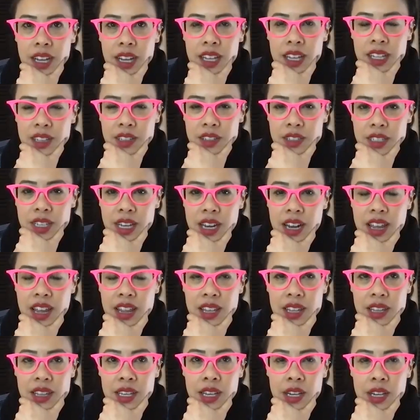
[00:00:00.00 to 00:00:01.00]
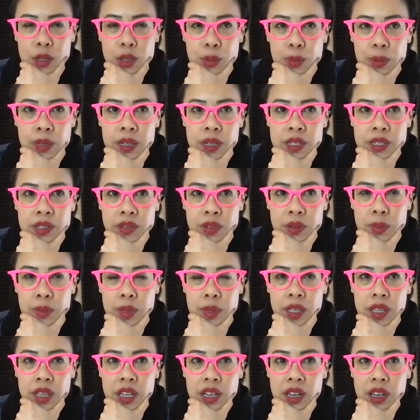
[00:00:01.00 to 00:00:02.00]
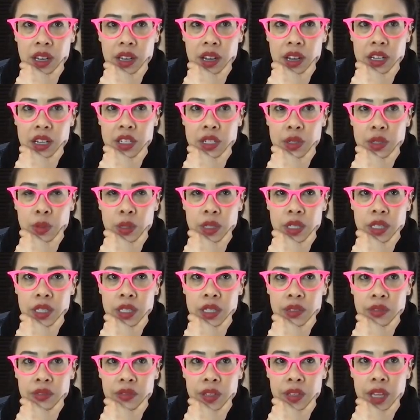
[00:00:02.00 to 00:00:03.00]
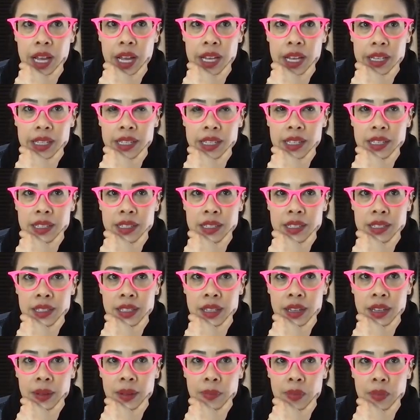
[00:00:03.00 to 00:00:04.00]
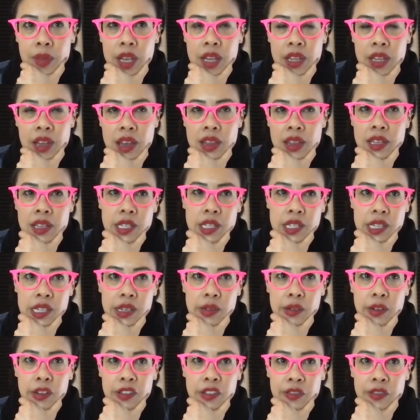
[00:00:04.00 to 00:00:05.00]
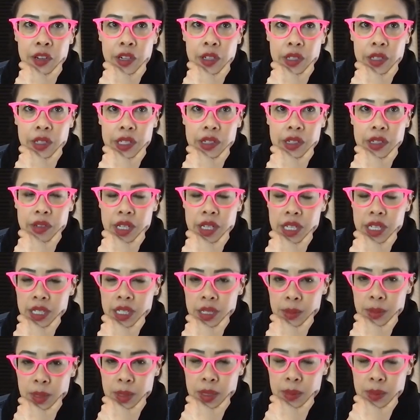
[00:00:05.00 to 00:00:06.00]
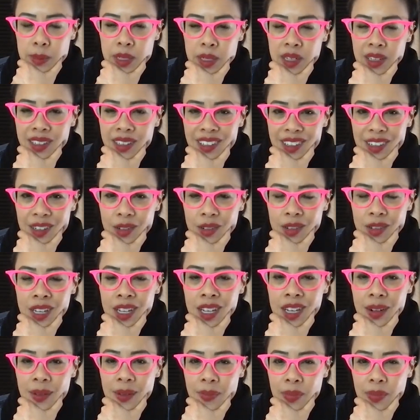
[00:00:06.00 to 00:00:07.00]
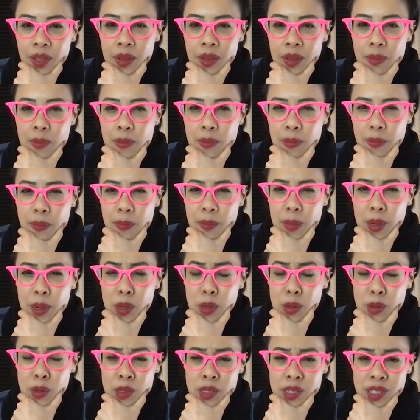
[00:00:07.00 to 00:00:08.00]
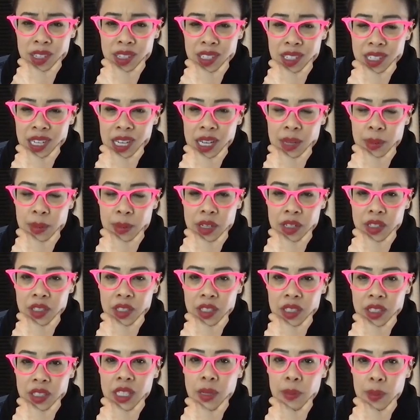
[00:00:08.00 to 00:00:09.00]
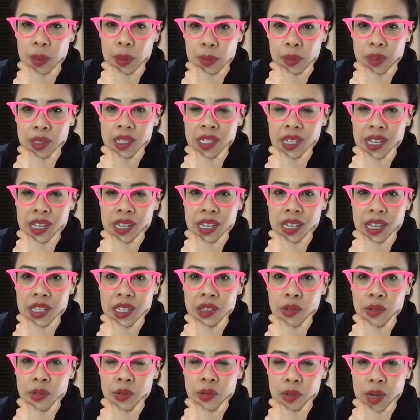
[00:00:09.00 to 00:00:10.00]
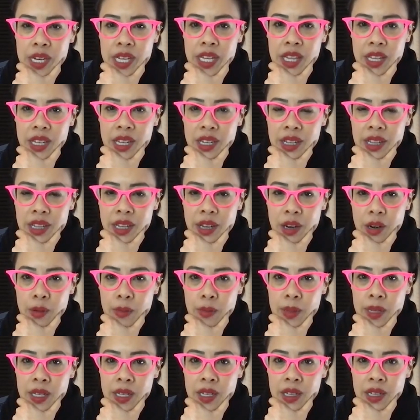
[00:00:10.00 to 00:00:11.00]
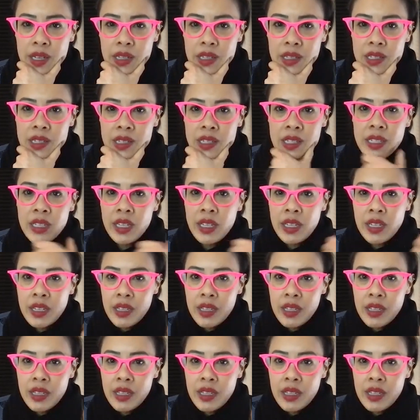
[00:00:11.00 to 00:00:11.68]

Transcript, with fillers: I think there's that. And then the other piece for me that I just wanted to flag is, and, and this is like fairly unique to me, but, you know, most of the time I couldn't get people to say yes right then and there because